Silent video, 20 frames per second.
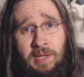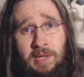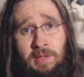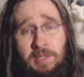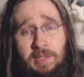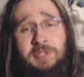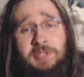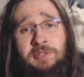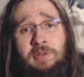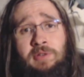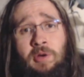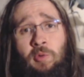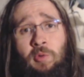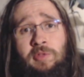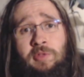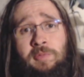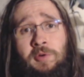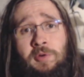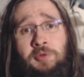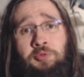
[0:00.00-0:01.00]
Let's start with
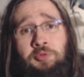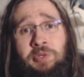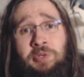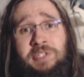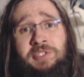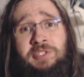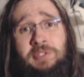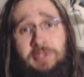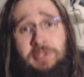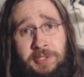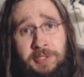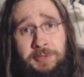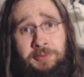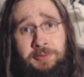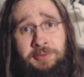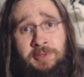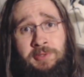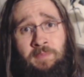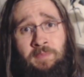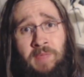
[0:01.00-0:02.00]
the most recent
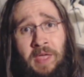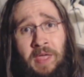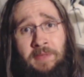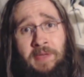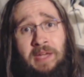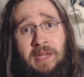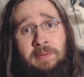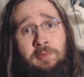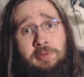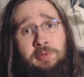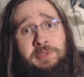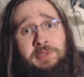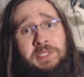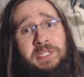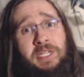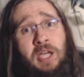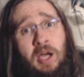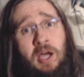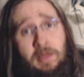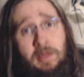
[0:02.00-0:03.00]
news, that Emerald City
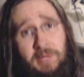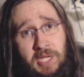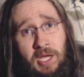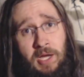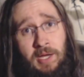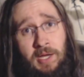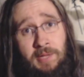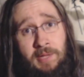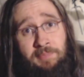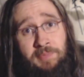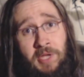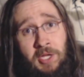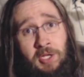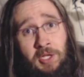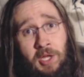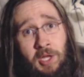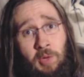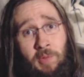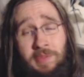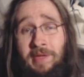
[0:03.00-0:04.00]
Comic Con,
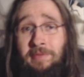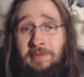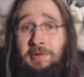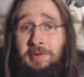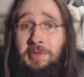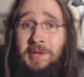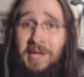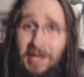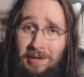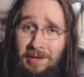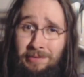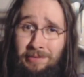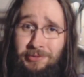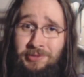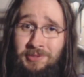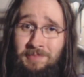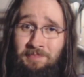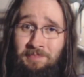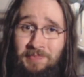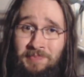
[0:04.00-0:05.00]
along with everything else,